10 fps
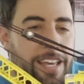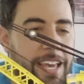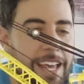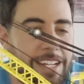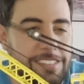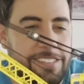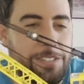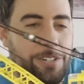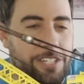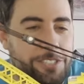And it's New
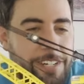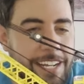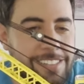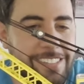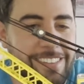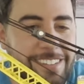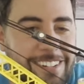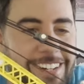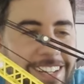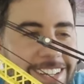York Transit
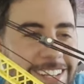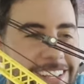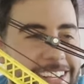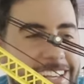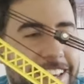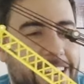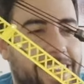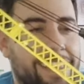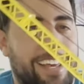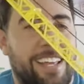Authority.
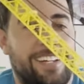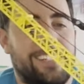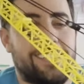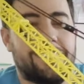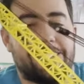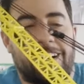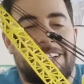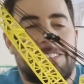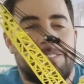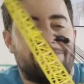And then looks
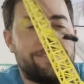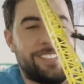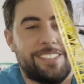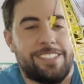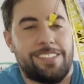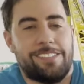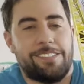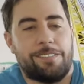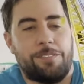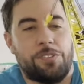awesome. This
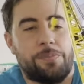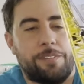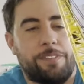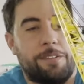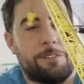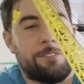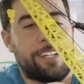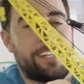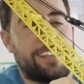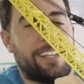is, this is my favorite
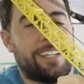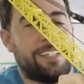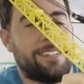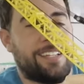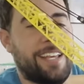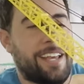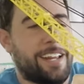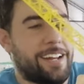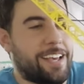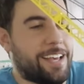one, I think.
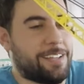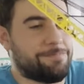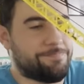And uh,